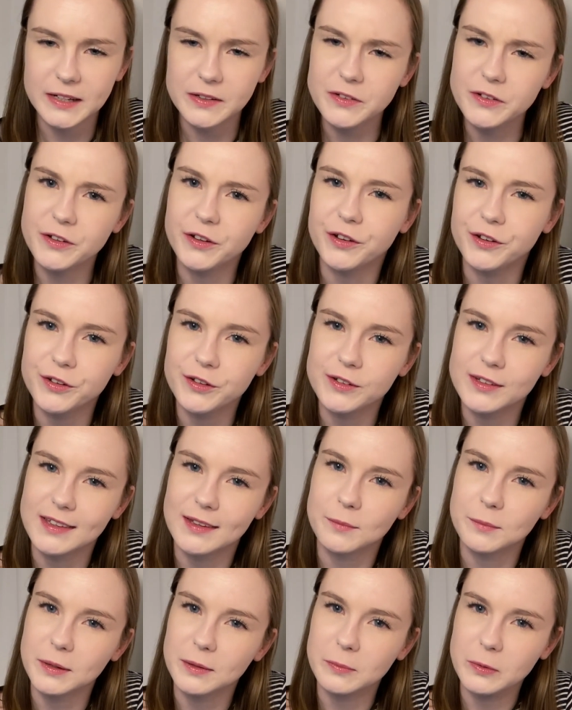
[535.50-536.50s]
don't know, do
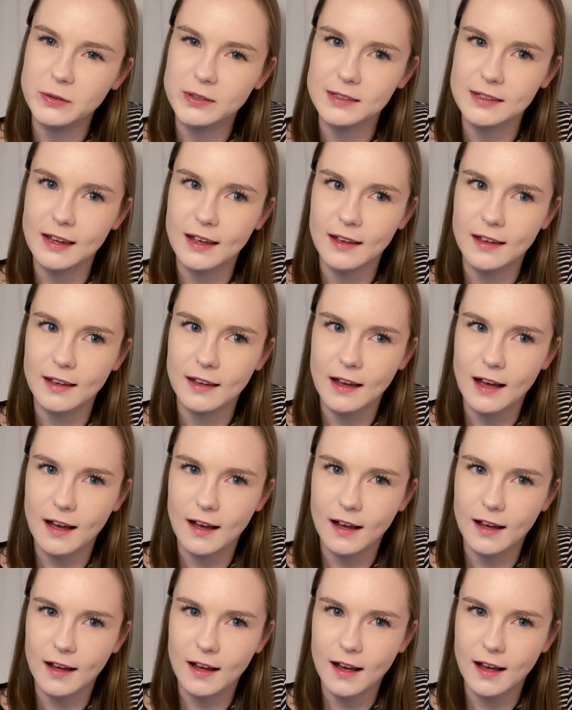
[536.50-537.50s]
some people say
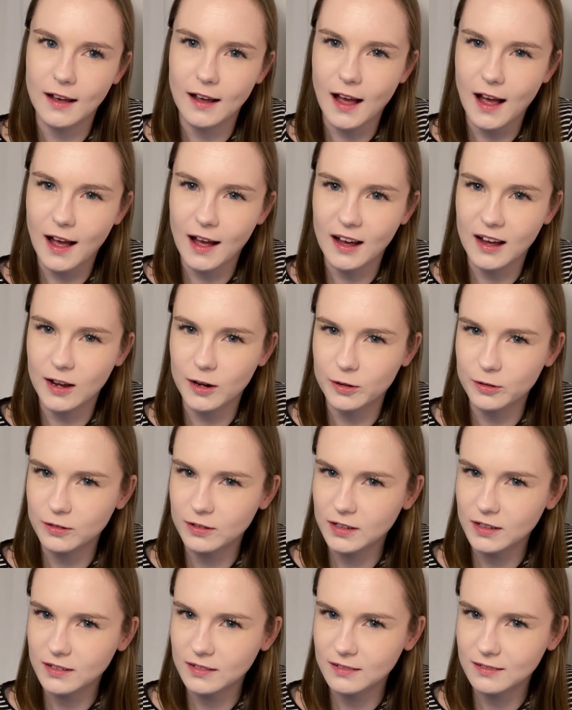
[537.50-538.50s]

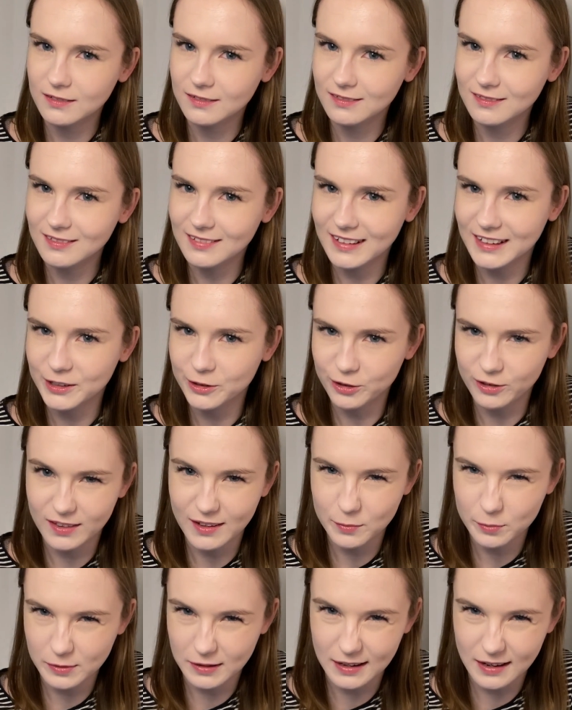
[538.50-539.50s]
iron? Like, do
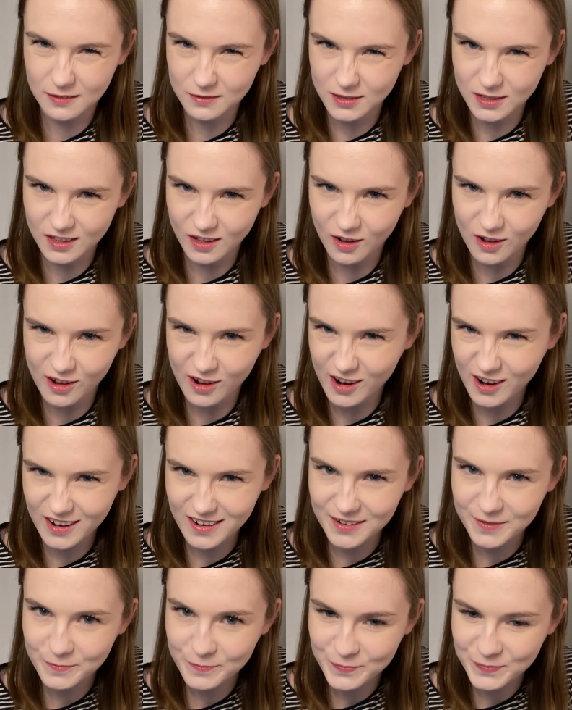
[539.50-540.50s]
they pronounce the
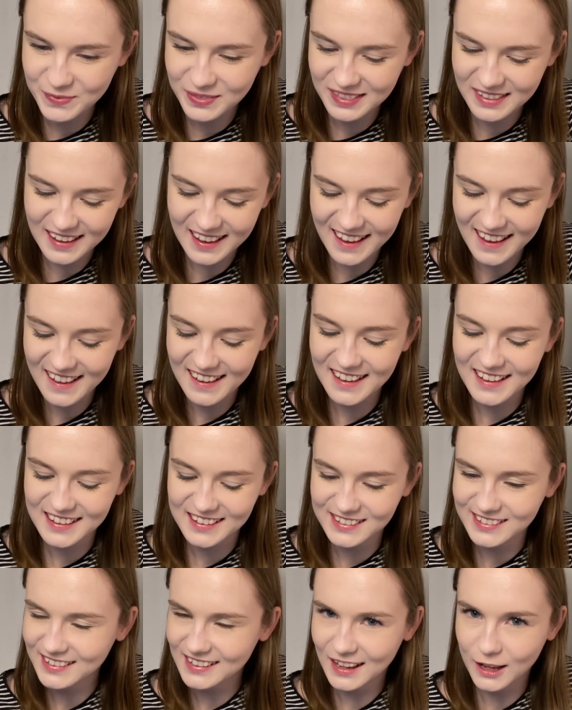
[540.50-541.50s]
R?
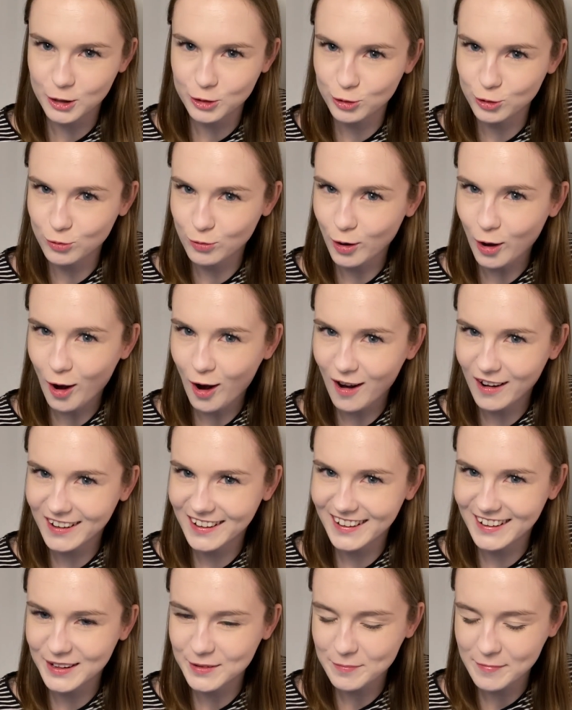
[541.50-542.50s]
It sounds
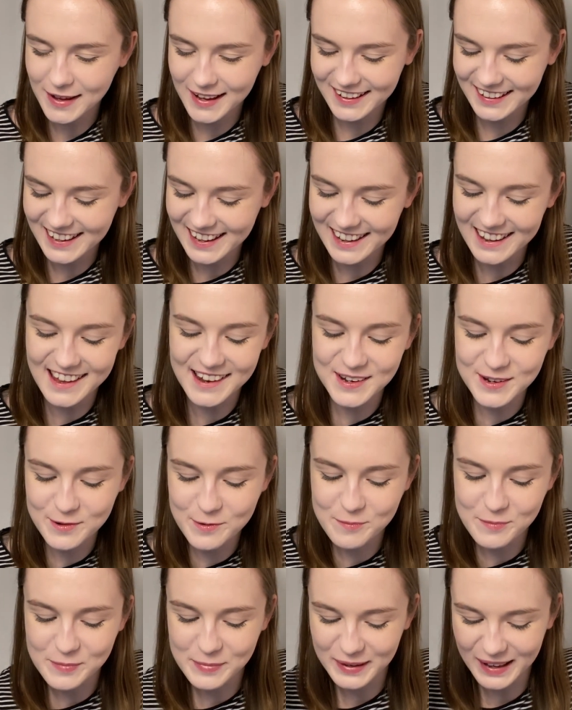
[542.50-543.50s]
wrong in my head,
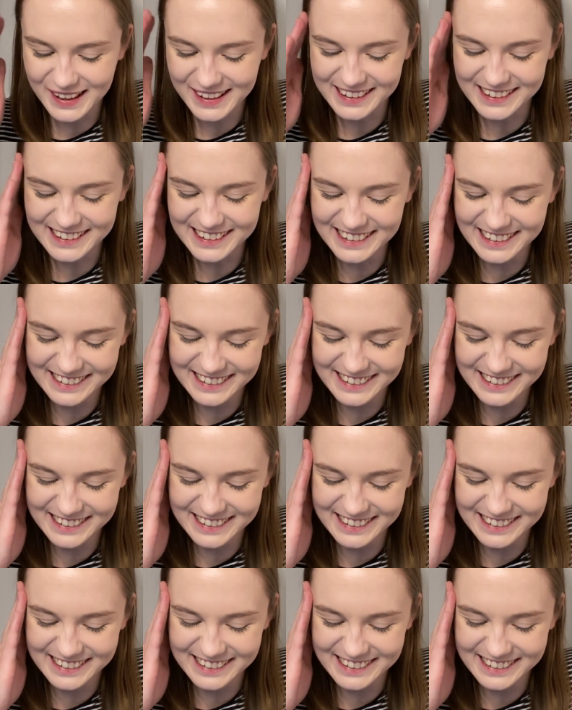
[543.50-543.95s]
but